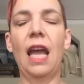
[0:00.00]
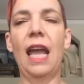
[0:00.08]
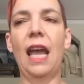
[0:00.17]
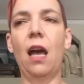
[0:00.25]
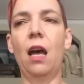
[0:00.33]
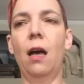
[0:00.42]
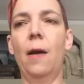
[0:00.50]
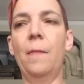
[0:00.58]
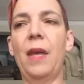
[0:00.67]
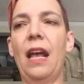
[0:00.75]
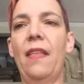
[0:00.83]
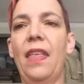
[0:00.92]

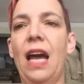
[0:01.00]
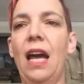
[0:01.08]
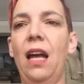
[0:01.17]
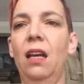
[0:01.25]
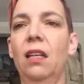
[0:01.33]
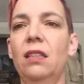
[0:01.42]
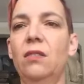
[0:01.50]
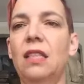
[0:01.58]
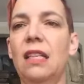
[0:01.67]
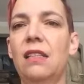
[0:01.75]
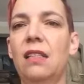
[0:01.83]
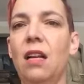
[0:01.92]
and, and that
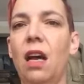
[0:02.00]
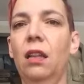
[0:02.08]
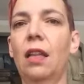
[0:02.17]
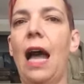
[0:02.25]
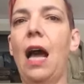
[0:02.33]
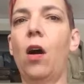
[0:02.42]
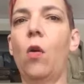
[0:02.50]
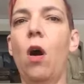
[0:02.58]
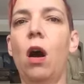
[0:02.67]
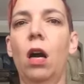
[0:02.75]
doesn't allow